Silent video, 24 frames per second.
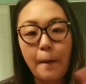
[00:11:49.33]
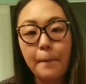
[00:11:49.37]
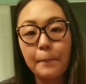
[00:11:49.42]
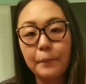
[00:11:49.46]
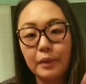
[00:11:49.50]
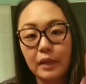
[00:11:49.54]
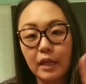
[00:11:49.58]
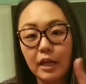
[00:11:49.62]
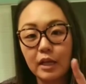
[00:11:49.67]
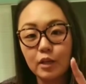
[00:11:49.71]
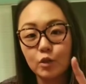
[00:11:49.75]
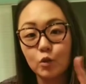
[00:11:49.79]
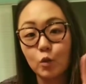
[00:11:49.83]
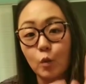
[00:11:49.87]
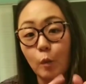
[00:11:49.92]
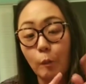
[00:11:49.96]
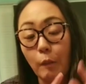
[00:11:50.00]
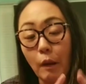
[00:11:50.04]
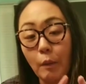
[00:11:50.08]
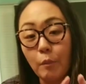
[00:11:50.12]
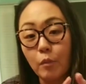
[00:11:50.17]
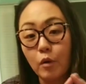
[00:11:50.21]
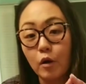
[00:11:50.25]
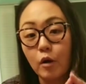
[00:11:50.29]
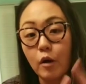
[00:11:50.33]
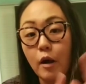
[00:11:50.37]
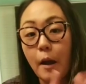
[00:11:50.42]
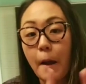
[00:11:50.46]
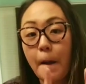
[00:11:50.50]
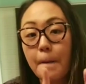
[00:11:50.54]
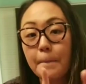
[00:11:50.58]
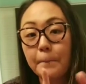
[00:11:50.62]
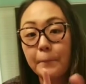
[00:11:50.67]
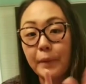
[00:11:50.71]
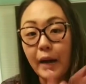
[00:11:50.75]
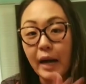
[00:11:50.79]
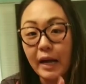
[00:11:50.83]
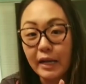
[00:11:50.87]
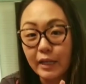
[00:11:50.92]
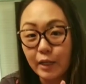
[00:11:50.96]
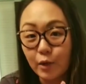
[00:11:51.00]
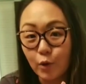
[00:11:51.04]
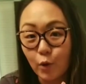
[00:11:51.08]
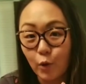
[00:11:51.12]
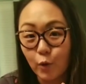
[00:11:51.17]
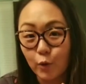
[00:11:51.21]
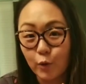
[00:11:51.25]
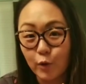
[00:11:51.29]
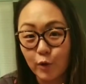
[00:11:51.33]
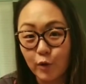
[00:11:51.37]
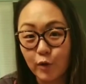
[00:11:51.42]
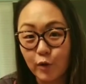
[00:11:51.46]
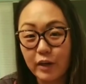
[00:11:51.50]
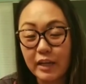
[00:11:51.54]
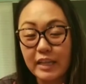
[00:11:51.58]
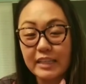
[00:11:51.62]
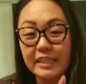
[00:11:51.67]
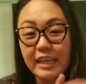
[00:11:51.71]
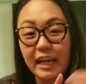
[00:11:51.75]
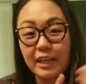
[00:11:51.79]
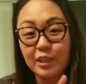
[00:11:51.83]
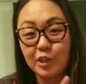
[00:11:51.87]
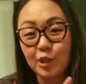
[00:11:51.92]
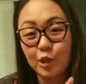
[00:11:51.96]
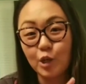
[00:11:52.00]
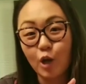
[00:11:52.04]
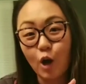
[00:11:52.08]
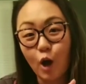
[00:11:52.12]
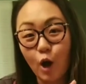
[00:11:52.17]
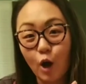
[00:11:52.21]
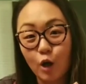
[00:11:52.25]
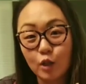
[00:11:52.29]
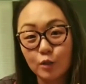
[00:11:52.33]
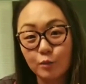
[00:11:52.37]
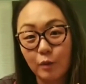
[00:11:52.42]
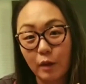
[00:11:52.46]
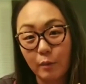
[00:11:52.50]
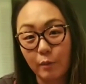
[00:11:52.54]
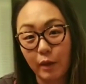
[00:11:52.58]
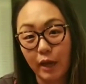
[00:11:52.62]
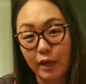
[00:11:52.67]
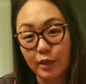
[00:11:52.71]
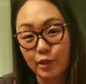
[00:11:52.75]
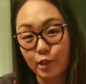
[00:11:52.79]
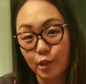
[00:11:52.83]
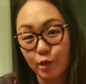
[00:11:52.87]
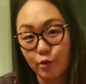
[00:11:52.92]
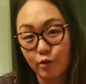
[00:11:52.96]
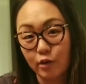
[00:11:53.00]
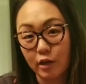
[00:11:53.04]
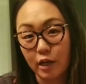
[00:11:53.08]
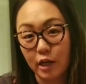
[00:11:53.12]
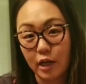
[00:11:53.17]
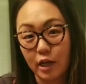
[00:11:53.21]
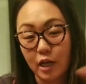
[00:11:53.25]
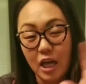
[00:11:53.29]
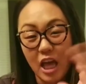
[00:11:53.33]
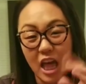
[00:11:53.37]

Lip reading: Plus, remember, body odor is actually caused by bacteria